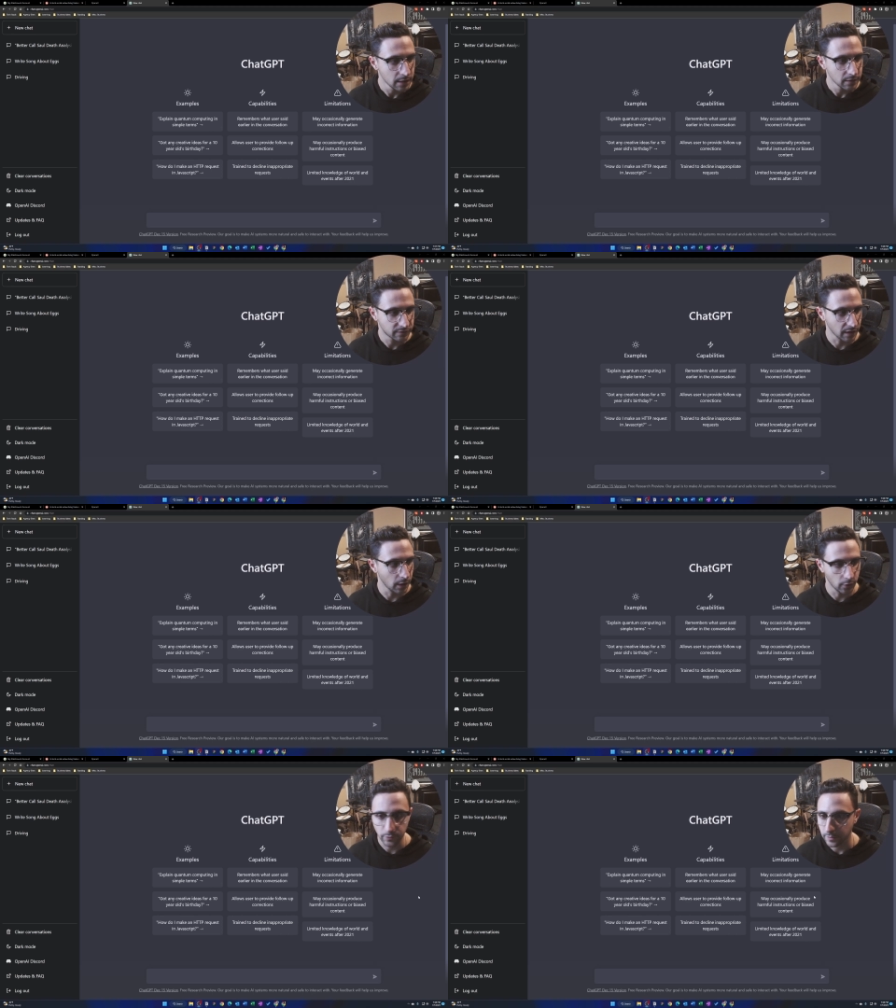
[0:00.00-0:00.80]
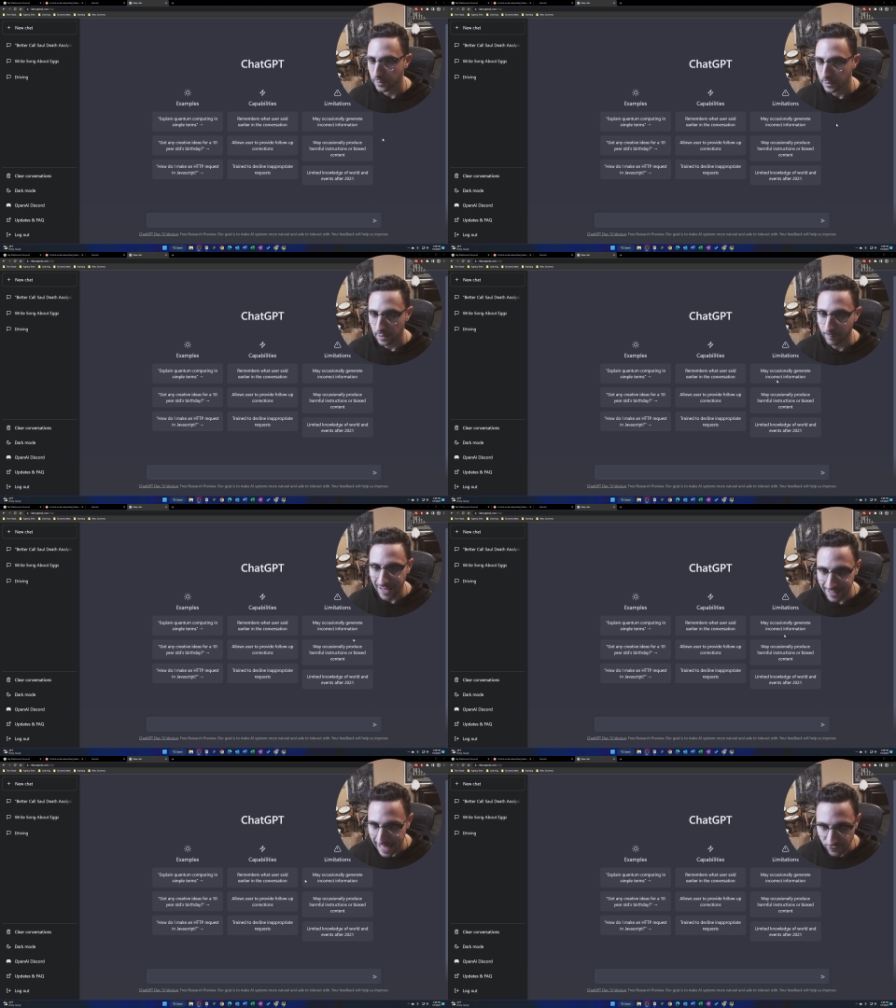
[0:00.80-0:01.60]
So it may
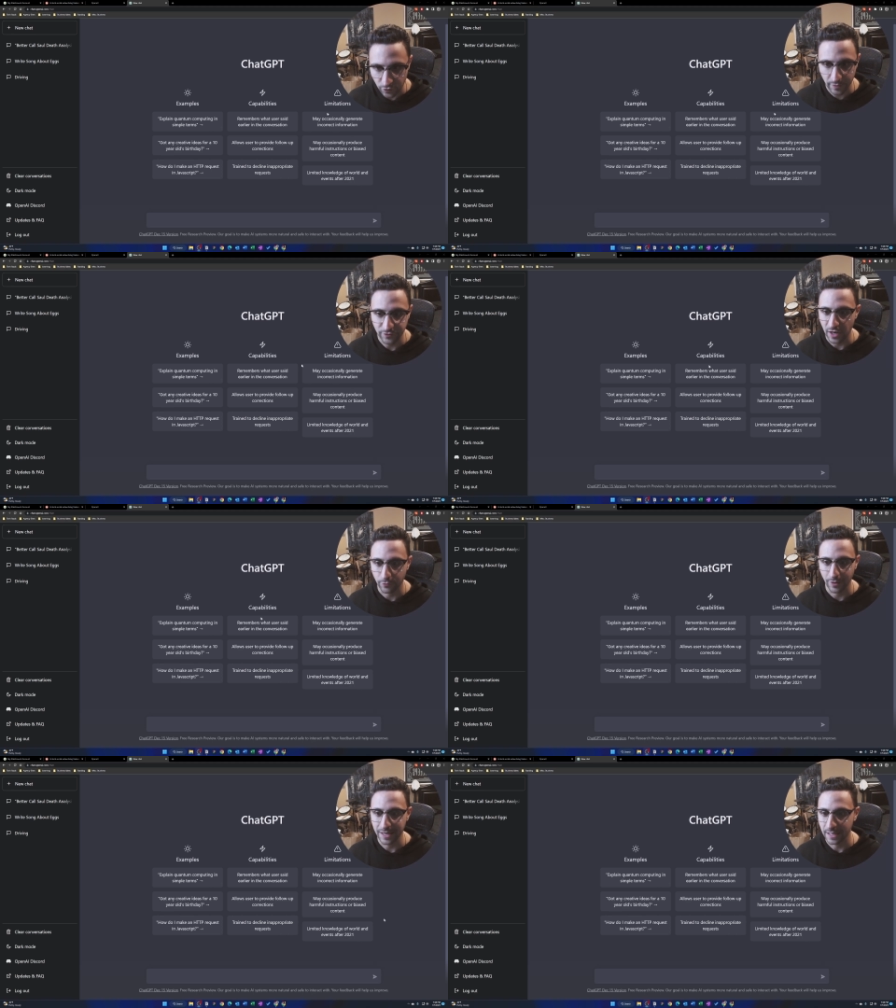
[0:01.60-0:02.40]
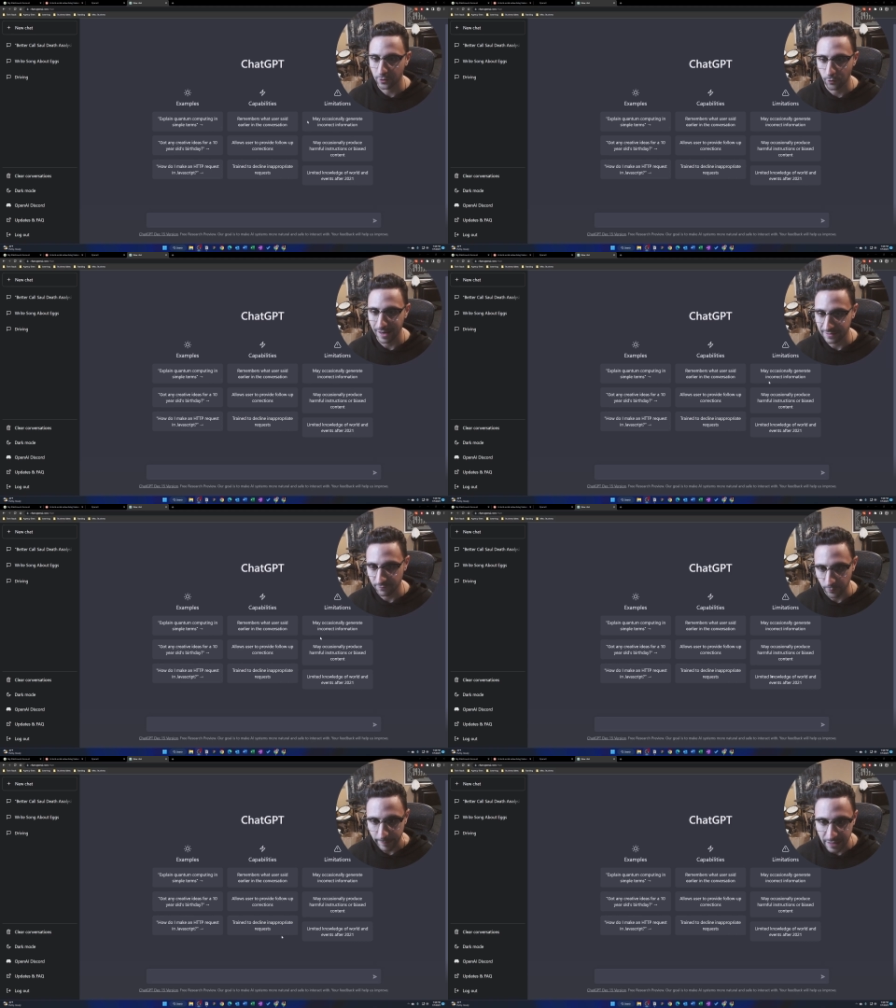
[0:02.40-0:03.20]
occasionally generate incorrect
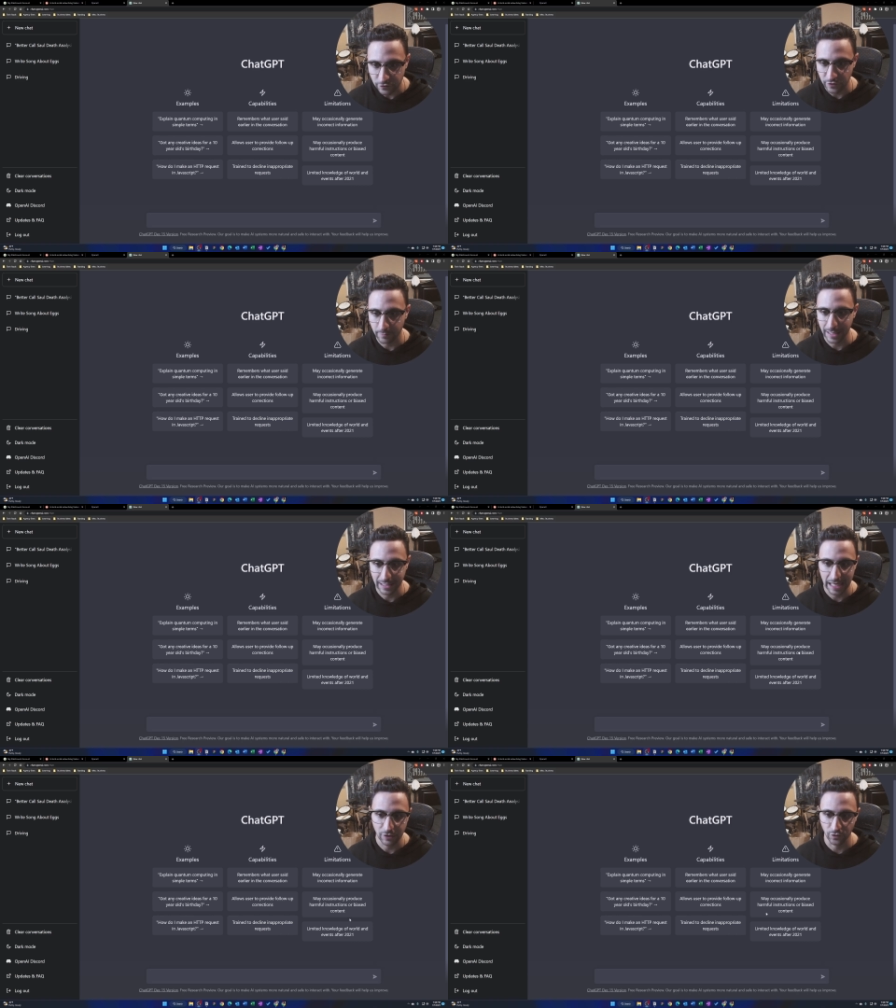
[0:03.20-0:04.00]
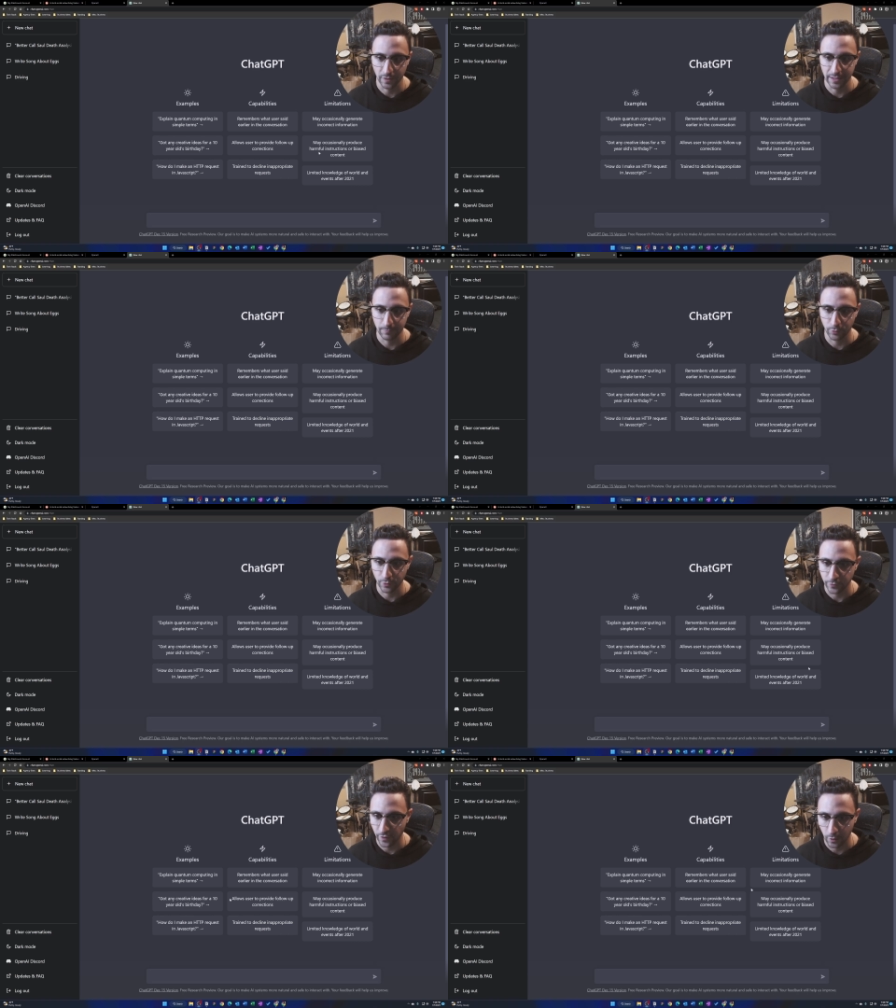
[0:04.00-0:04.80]
information. It may occasionally
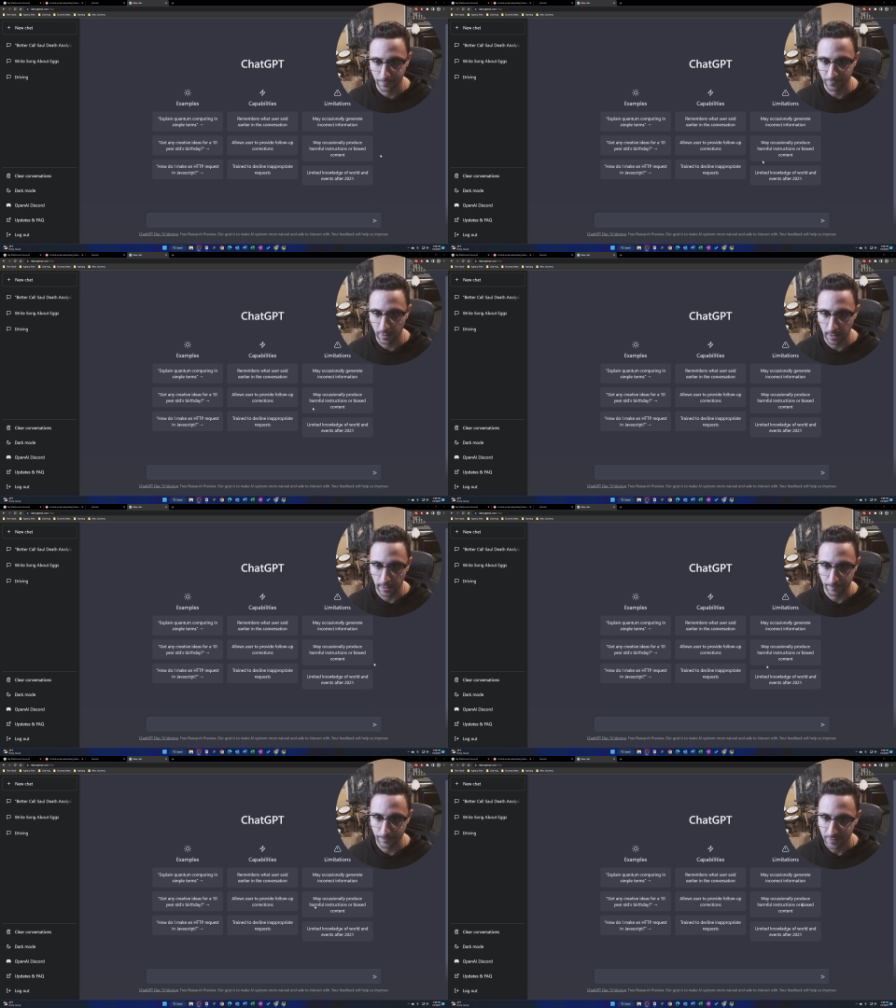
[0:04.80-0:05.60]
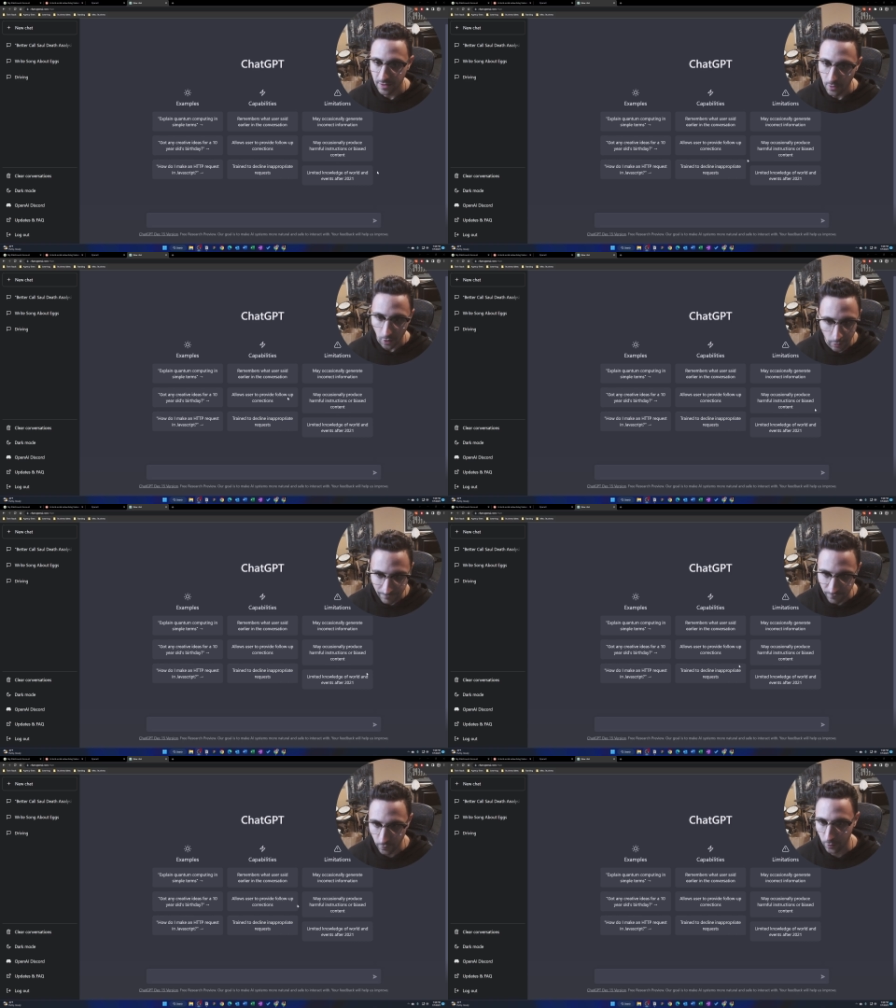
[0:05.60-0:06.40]
produce harmful
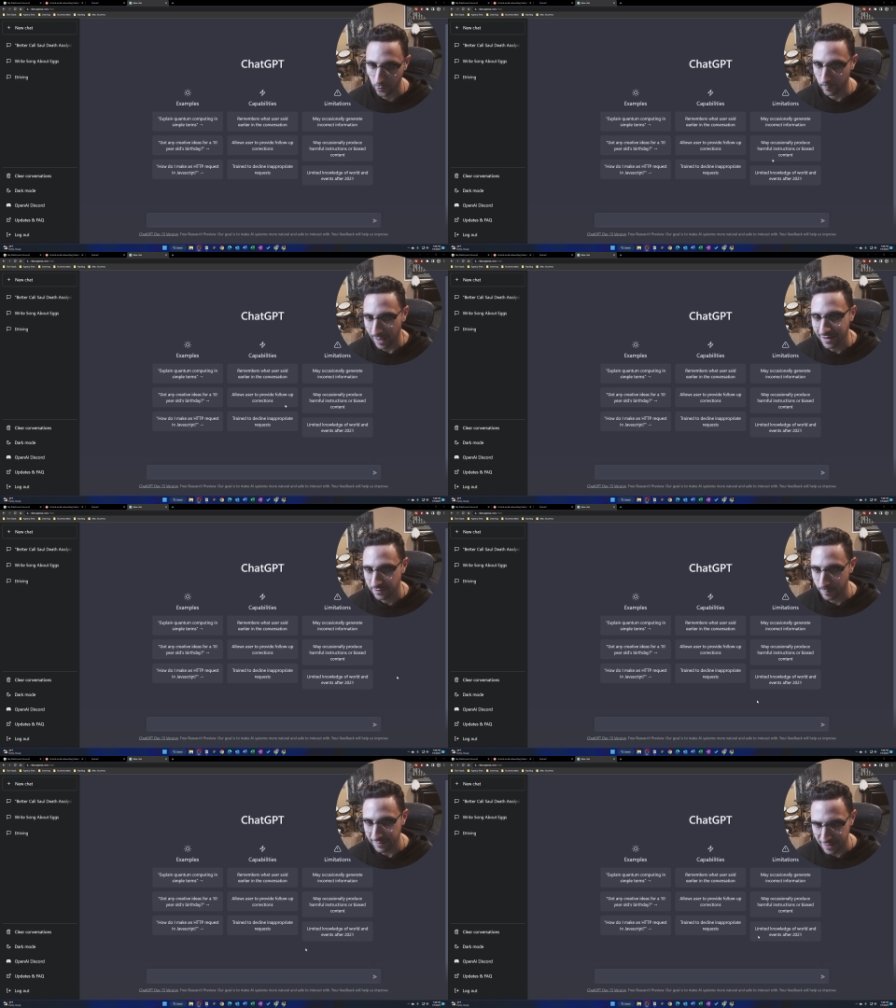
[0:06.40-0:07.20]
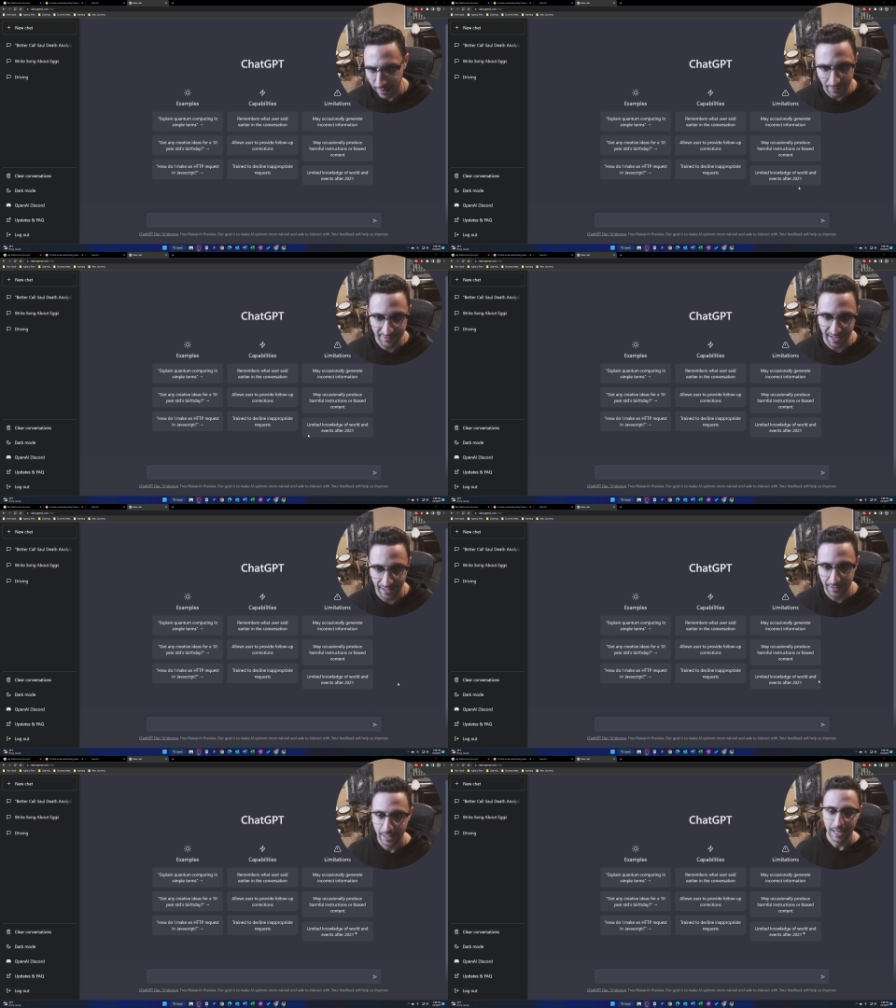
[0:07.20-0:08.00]
or bias-based content.